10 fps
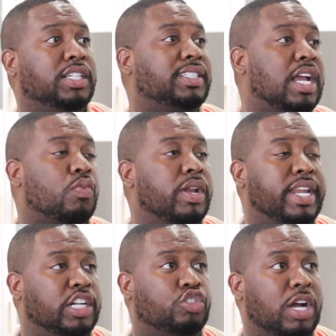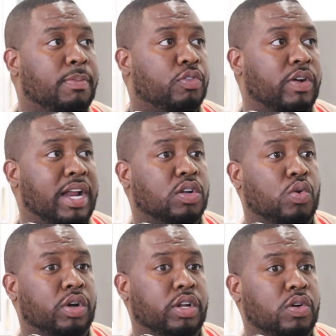Just like when they dropped
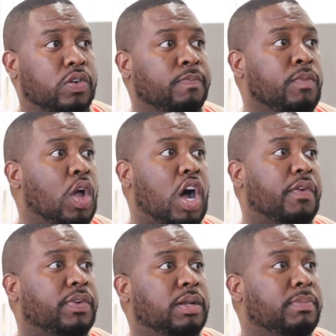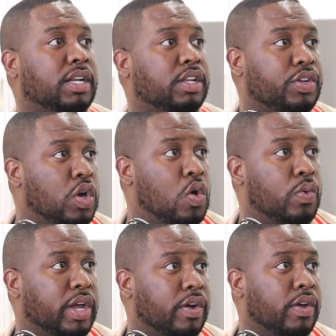Grant Cardone off in the middle of
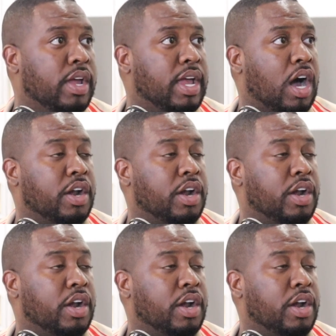nowhere,